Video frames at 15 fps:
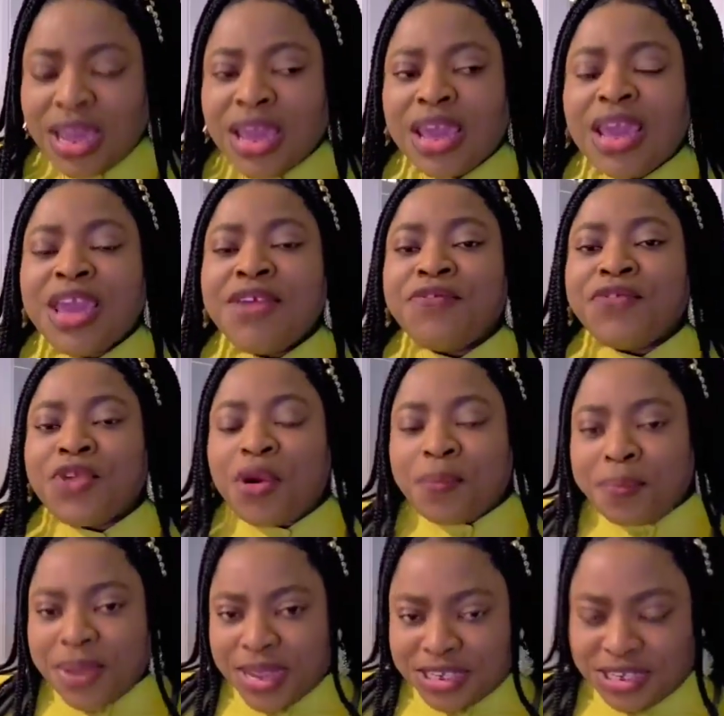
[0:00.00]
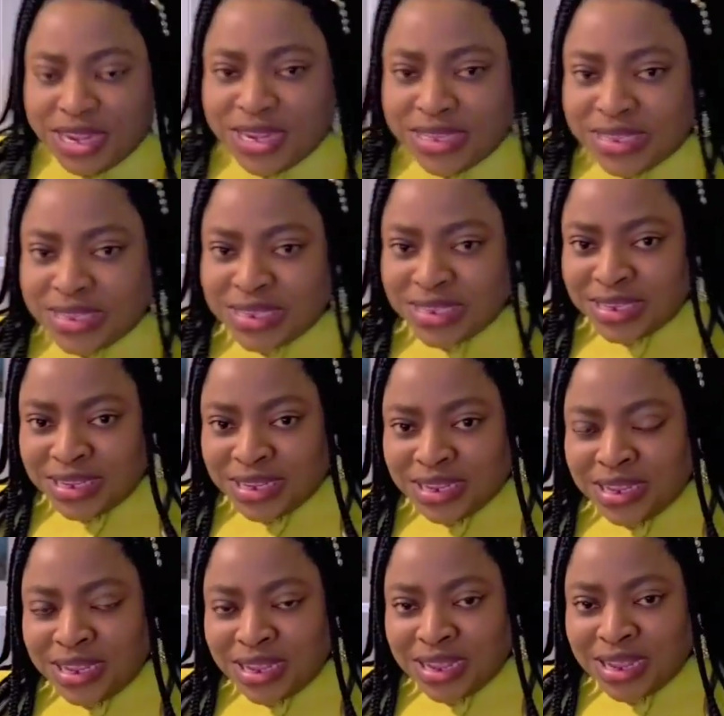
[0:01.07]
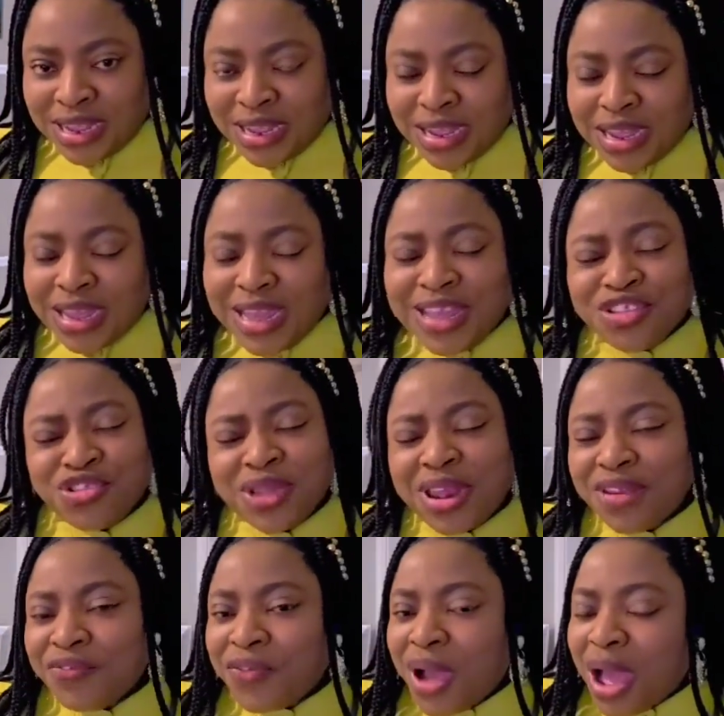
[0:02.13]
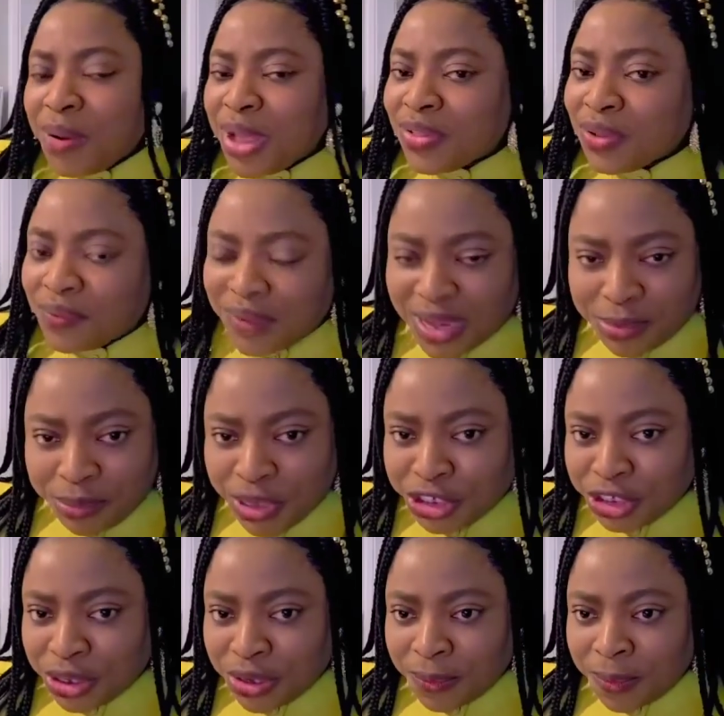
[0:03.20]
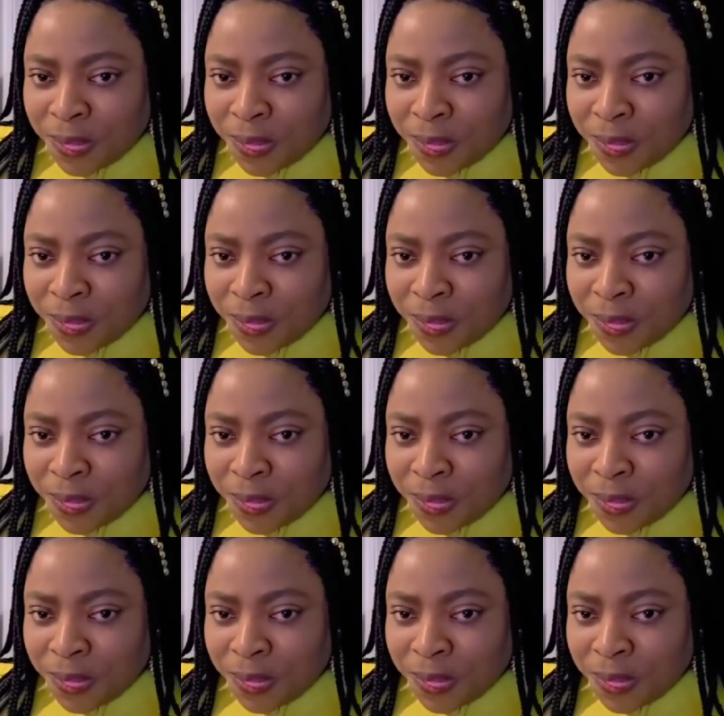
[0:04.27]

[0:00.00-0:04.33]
If your patient in 24 hours of admission